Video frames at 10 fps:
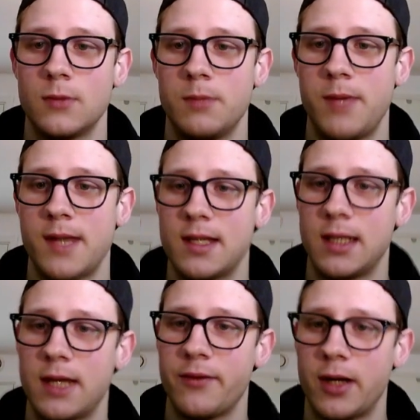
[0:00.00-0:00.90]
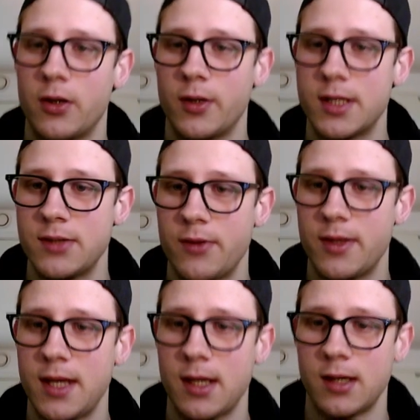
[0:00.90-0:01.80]
basically, if I go into
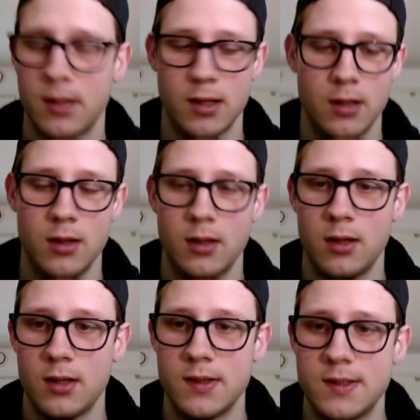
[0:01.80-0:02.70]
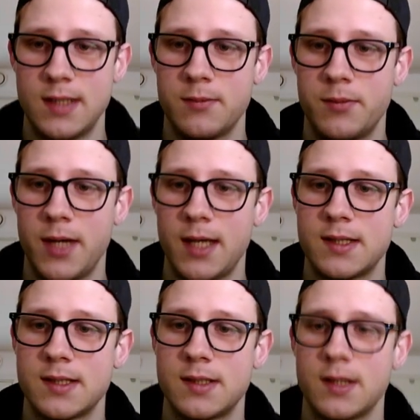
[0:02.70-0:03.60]
the
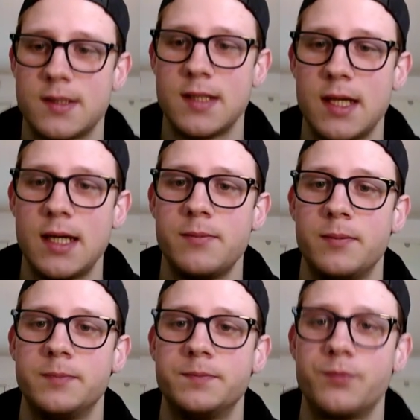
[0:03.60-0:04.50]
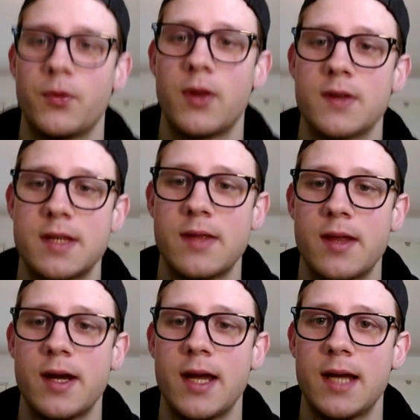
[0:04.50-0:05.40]
scenebase.c, you can see that
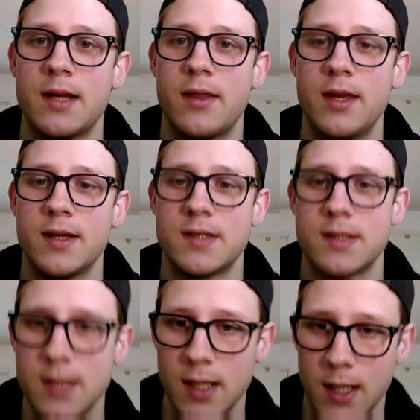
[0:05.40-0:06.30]
I added this